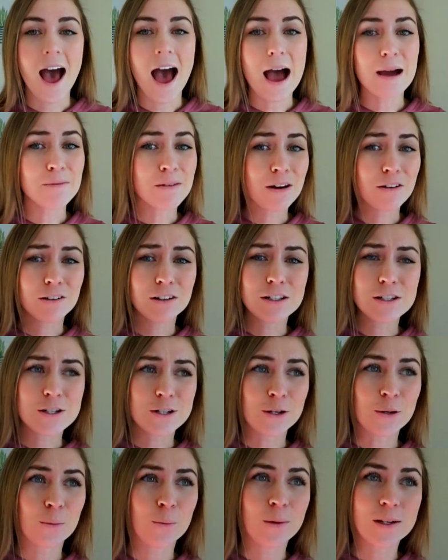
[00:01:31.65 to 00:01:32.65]
I'm not really
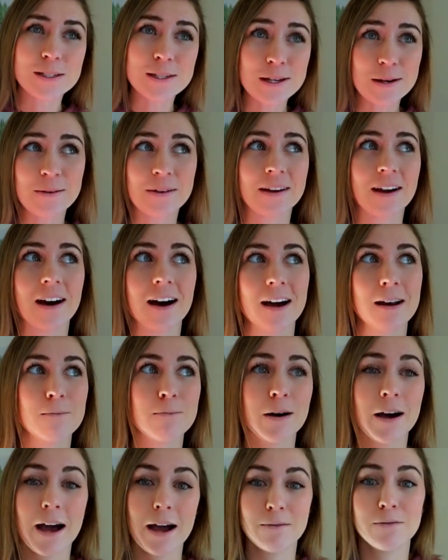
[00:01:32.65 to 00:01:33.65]
sure what's going
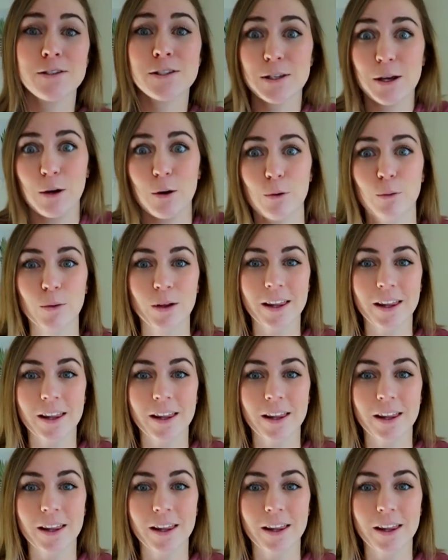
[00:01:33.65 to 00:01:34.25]
on, but I'm just going